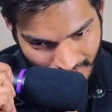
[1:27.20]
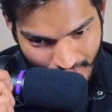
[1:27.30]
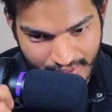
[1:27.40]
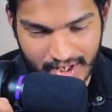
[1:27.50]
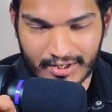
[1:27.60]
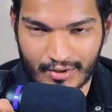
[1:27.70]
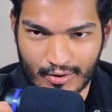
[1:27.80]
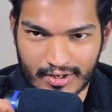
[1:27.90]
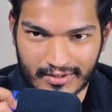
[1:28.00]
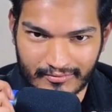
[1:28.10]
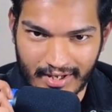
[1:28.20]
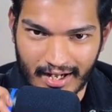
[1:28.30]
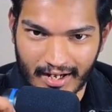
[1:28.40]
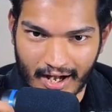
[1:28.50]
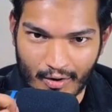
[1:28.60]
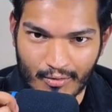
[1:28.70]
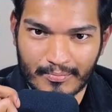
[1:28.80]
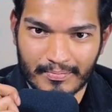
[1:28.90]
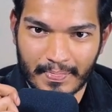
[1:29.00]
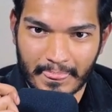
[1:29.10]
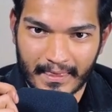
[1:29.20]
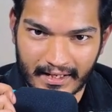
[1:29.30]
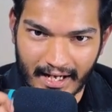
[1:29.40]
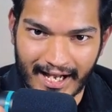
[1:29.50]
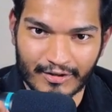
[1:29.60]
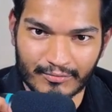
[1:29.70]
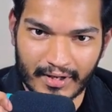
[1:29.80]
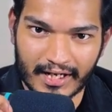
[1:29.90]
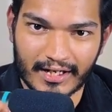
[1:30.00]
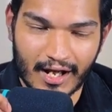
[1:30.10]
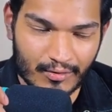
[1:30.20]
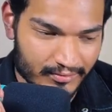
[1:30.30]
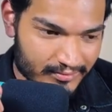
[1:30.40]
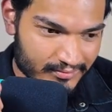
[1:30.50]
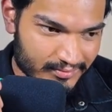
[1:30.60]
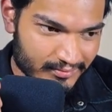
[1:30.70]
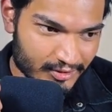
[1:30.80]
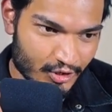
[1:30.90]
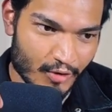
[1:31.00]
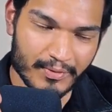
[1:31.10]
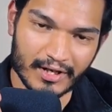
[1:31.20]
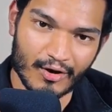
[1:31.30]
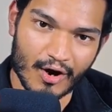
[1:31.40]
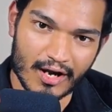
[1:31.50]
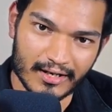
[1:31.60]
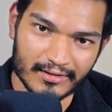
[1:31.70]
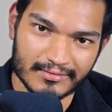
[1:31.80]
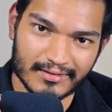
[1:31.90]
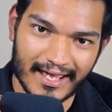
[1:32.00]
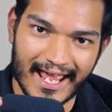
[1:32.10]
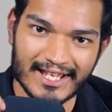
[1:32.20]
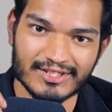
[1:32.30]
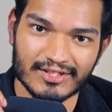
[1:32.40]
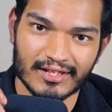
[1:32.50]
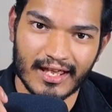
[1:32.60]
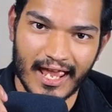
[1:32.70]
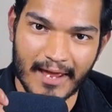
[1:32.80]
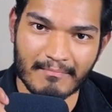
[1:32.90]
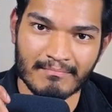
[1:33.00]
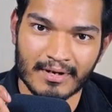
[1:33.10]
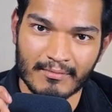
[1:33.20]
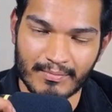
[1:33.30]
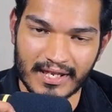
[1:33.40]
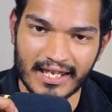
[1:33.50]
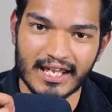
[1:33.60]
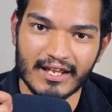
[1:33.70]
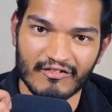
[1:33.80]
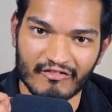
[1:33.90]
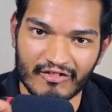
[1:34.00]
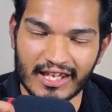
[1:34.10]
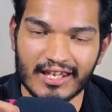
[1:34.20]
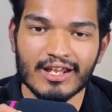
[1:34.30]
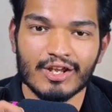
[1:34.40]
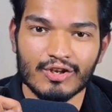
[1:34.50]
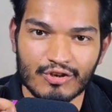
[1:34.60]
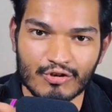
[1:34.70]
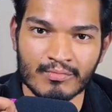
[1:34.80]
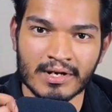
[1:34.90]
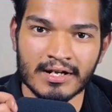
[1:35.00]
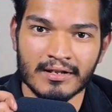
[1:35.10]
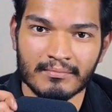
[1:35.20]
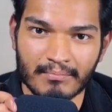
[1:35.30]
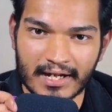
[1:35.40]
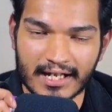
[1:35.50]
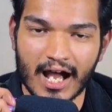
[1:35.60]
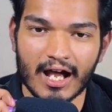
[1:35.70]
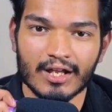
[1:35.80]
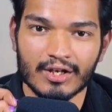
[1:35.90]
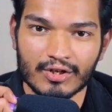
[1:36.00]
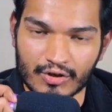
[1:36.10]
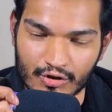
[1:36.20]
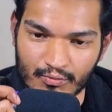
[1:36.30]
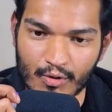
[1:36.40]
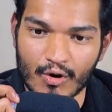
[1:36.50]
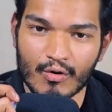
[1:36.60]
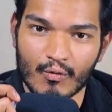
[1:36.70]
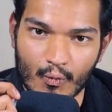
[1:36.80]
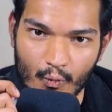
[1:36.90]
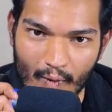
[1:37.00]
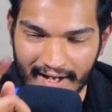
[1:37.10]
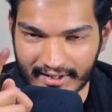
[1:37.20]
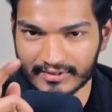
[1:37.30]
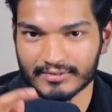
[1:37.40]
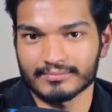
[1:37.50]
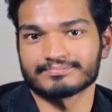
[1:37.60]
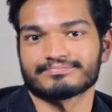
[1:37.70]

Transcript: On that note, we are now trying to break down the topic called HMPV, Human Metapneumovirus.